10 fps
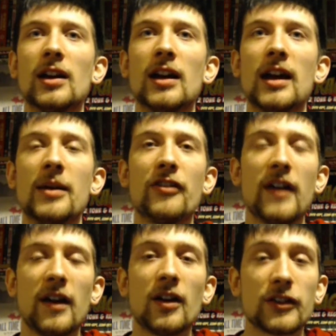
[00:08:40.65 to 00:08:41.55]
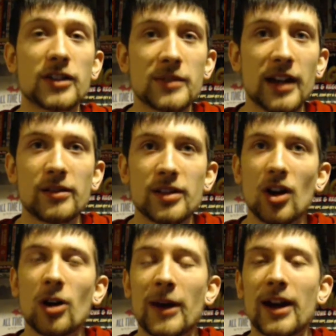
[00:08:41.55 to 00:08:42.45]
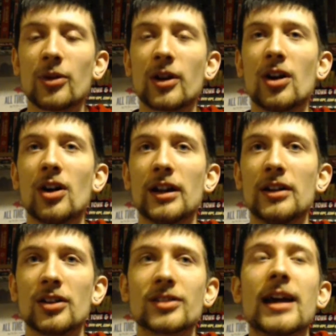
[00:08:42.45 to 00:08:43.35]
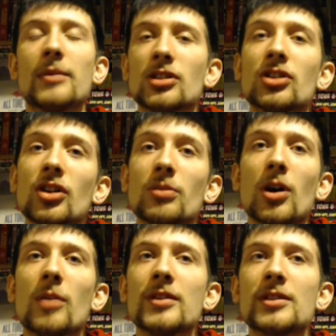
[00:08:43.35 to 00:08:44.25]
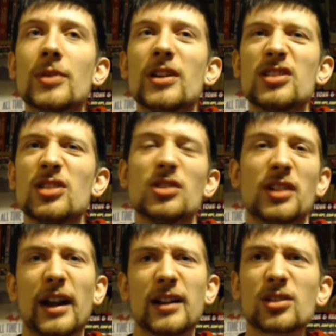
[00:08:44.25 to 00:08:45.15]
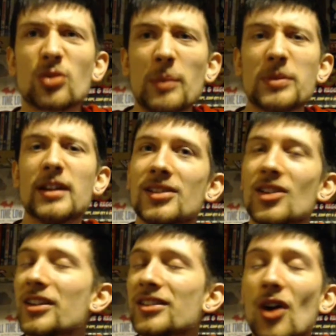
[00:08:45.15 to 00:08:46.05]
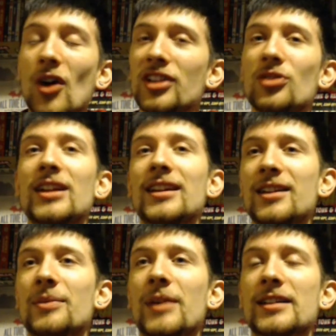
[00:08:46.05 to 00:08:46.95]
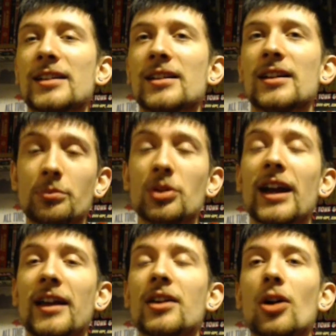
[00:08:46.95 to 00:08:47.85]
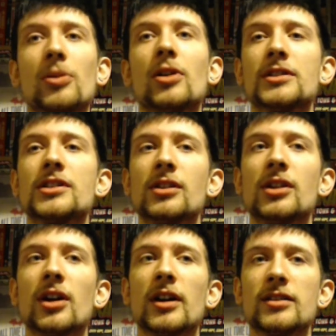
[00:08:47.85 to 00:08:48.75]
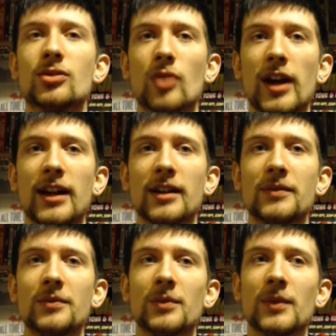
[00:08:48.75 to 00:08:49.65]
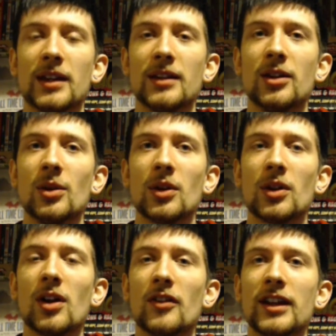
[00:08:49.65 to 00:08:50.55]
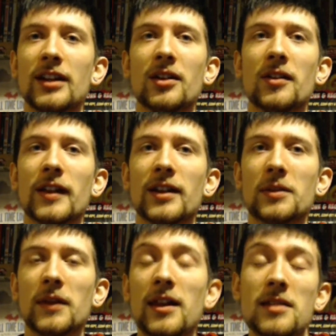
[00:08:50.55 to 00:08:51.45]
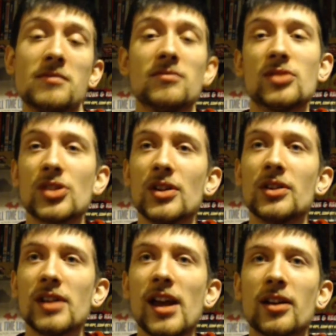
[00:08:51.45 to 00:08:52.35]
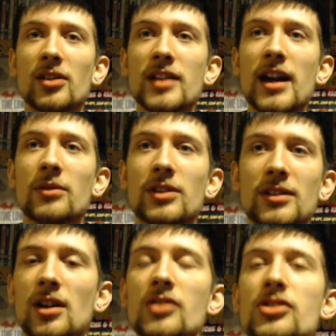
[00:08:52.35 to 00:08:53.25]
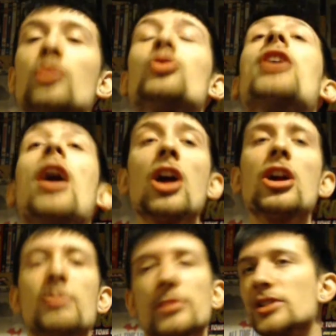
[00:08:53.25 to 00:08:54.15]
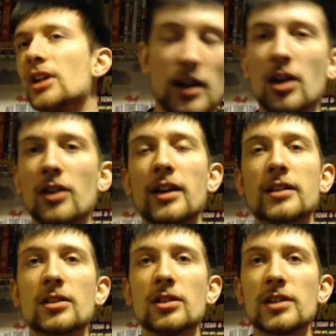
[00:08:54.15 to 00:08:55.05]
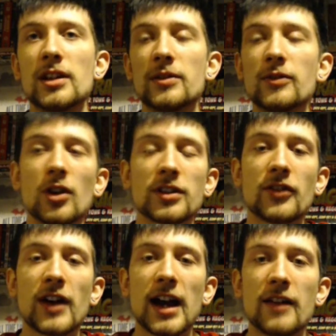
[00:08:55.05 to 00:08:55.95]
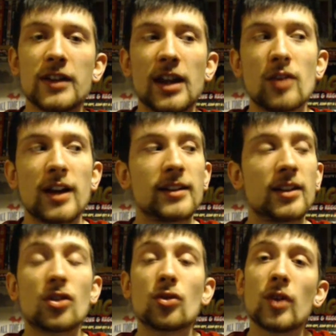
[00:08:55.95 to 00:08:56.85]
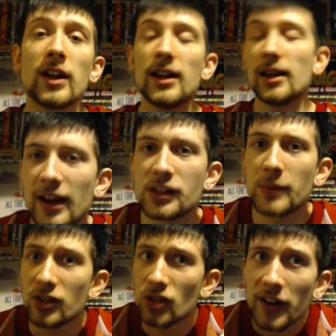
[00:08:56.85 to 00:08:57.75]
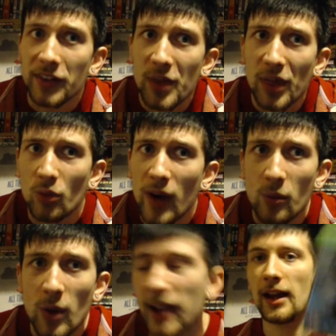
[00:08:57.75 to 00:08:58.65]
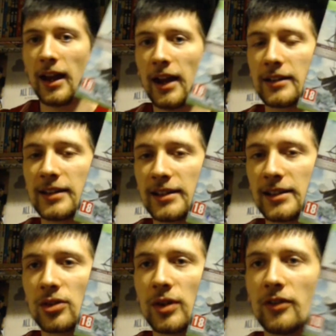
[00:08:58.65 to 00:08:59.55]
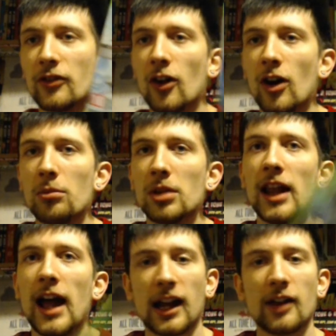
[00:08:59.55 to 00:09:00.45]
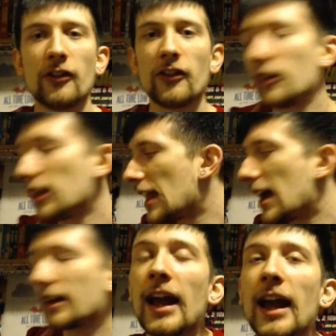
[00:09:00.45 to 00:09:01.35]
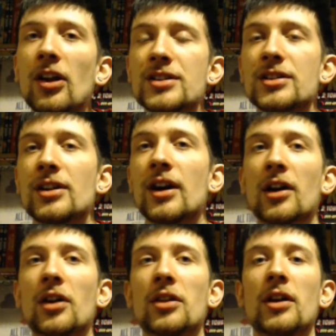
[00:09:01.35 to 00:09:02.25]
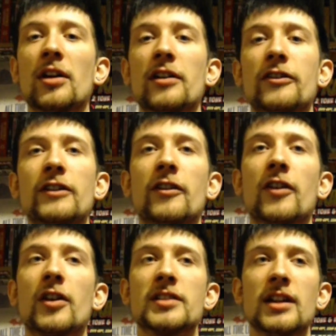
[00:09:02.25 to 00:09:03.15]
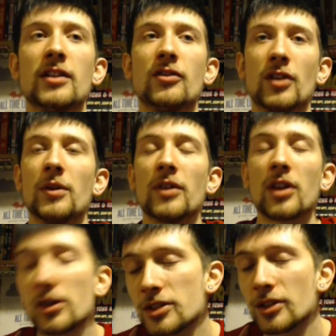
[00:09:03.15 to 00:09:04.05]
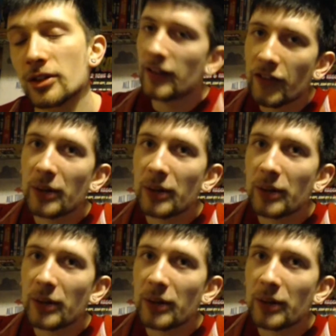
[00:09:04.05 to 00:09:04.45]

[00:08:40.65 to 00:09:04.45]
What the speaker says: I mean, fair enough, sometimes the automatic recording does capture good moments, but it's usually like scripted, so it's not unique basically. But yeah, the Upload Studio is great. You can do a lot of neat little things with it. So yeah, good times. On to the games! Got the exclusive Forza 5, Dead Rising 3, to make sure I did that the right way. And Assassin's Creed 4 Black Flag. And also I got the FIFA 14 free with the console. For the